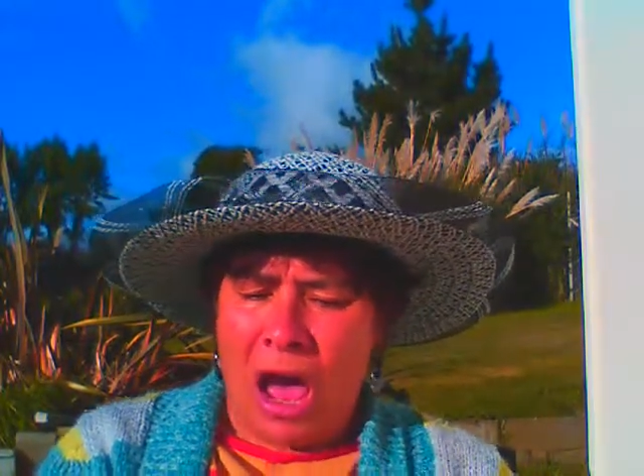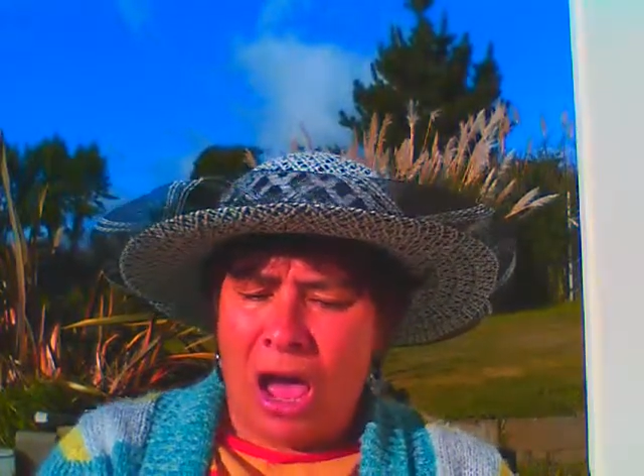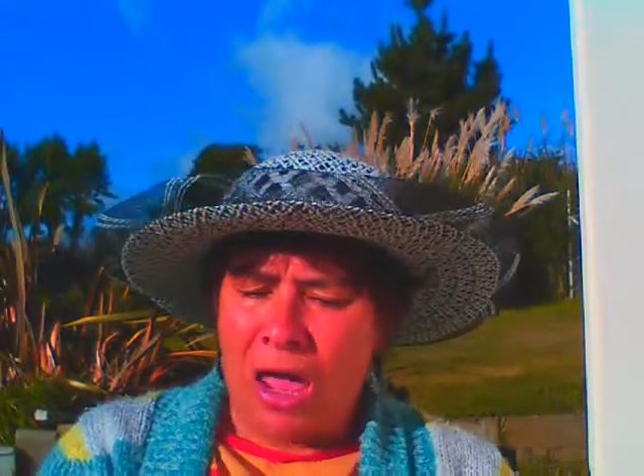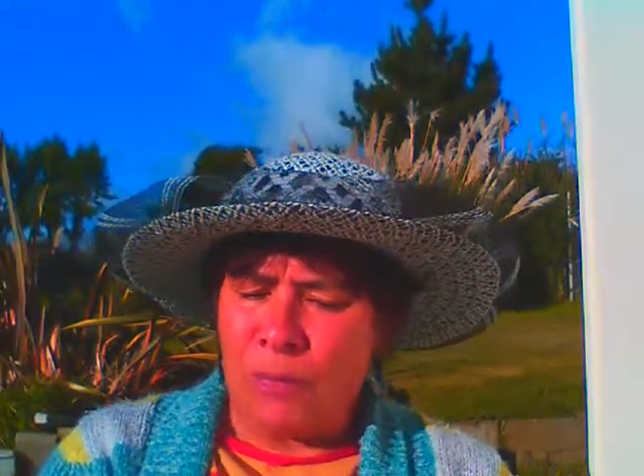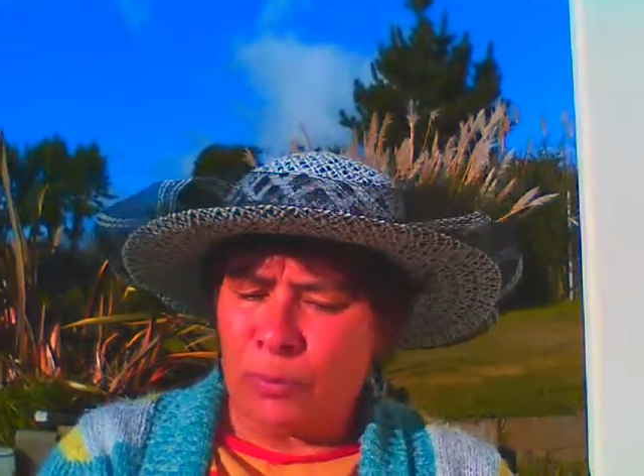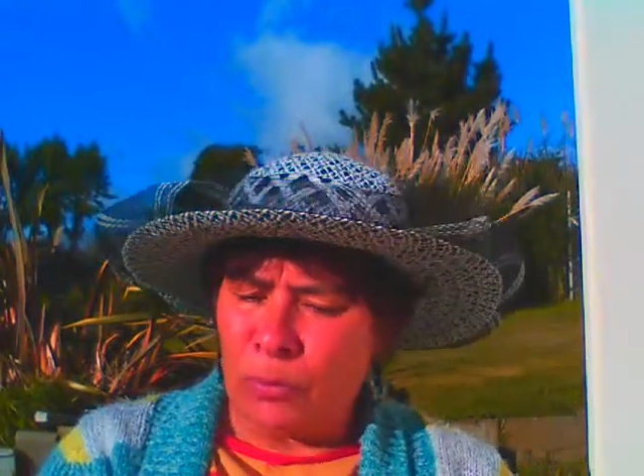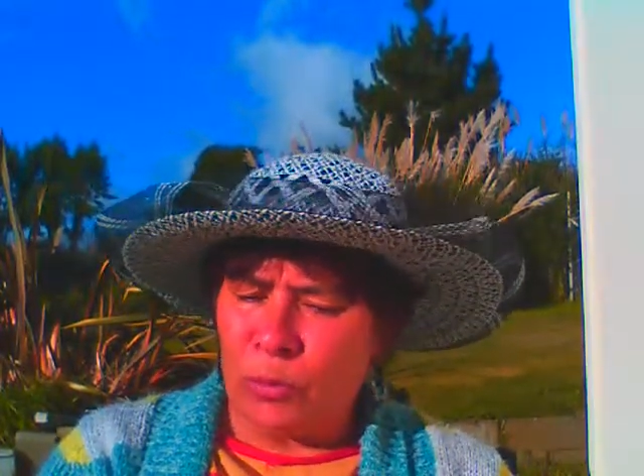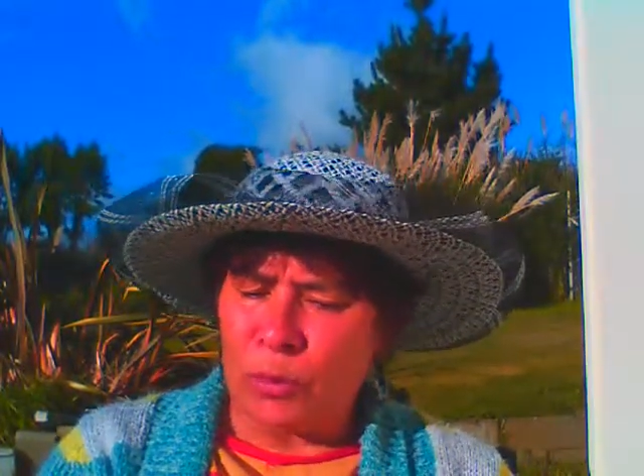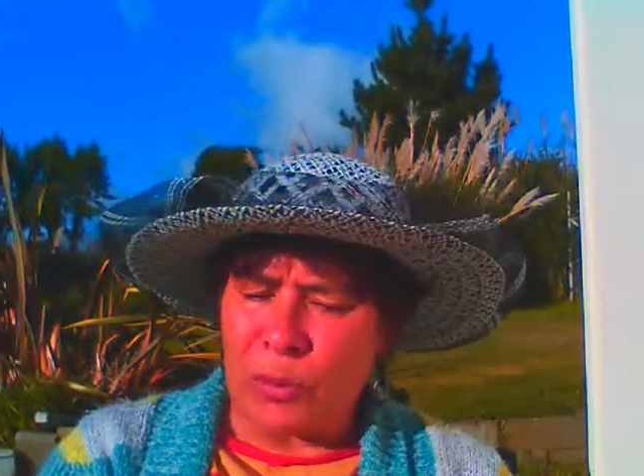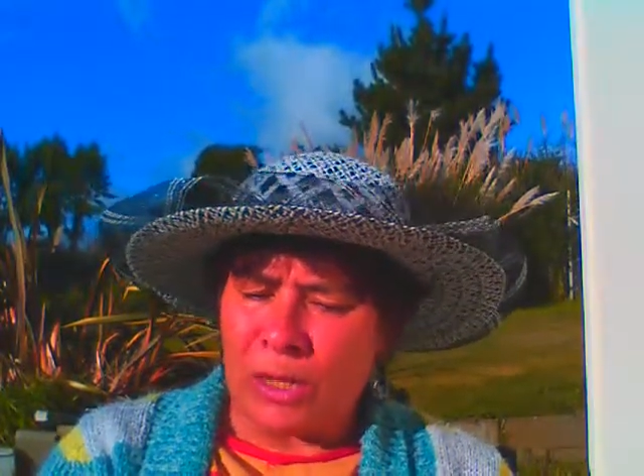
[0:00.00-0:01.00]
"I
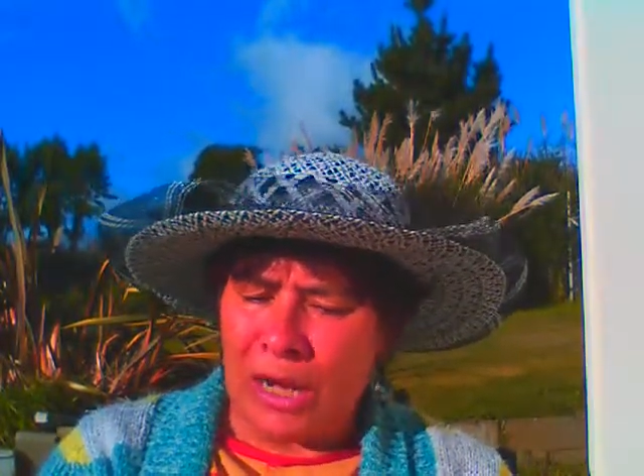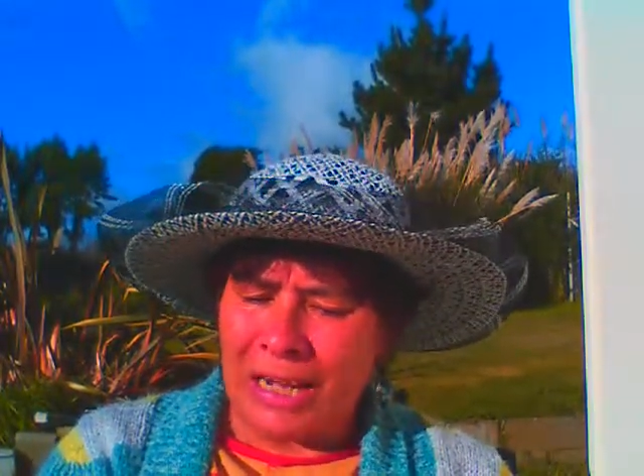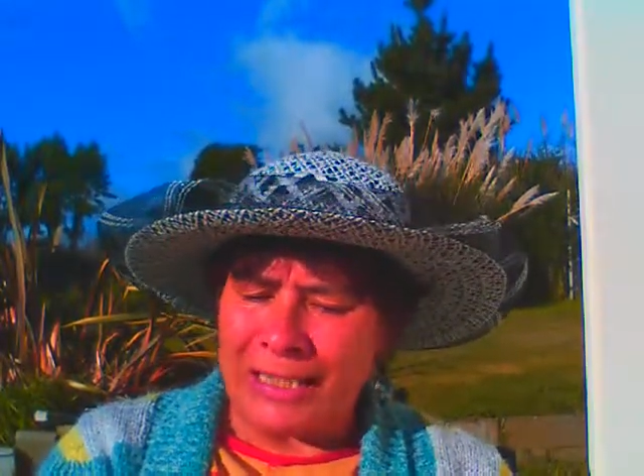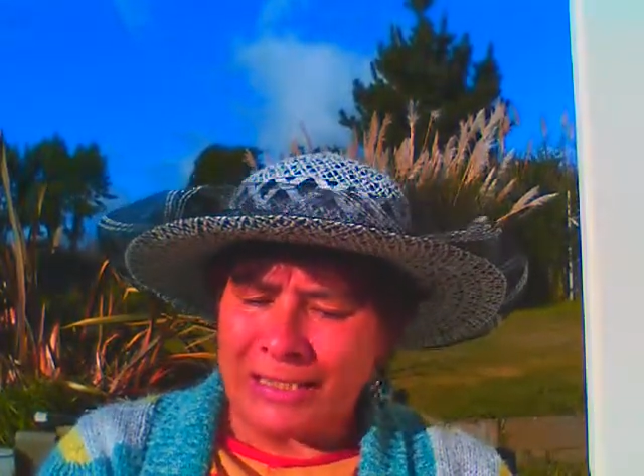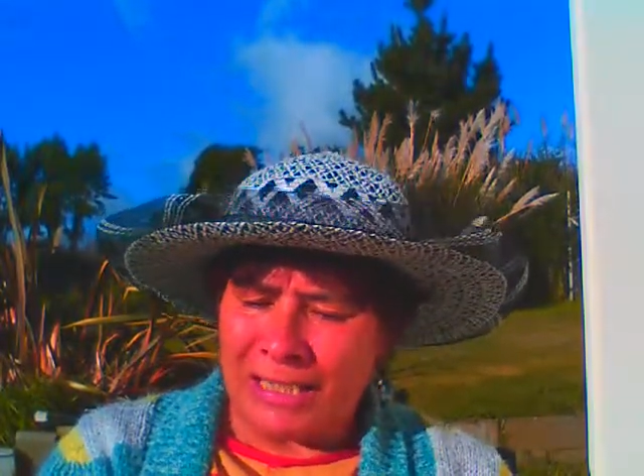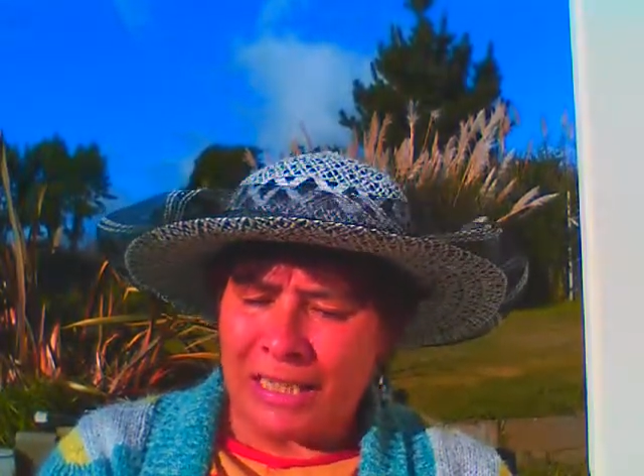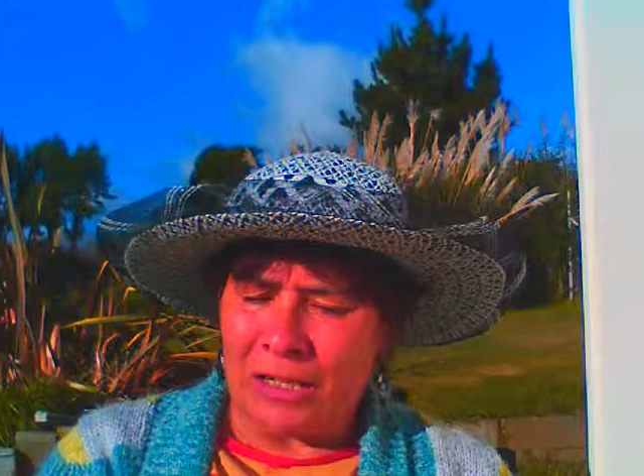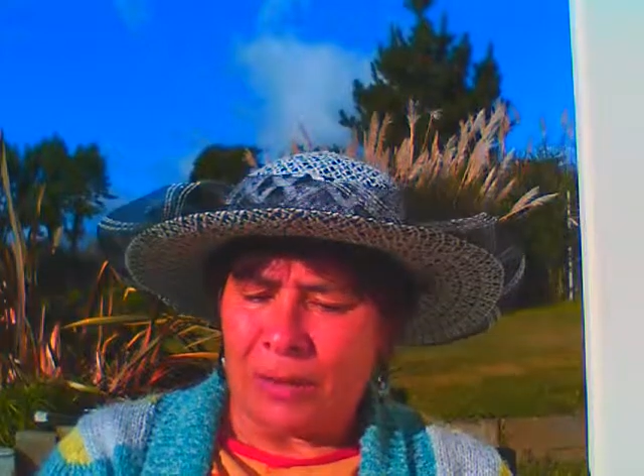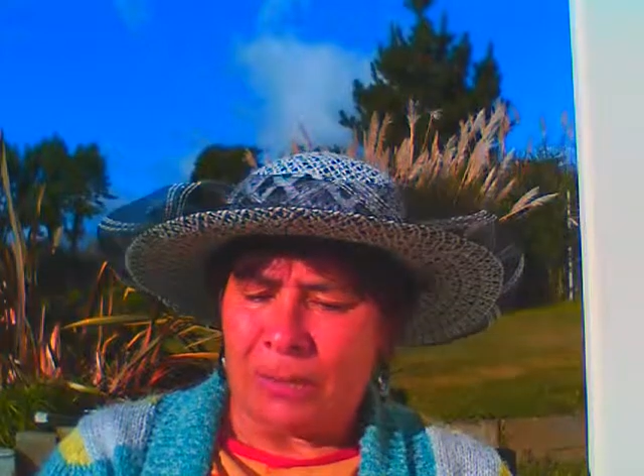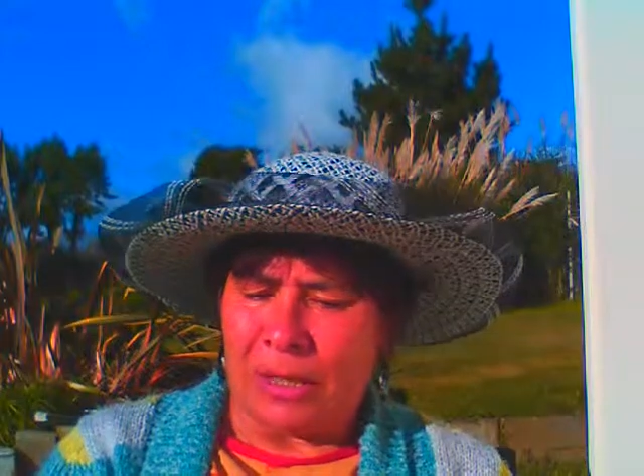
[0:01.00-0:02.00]
brought what I said I'd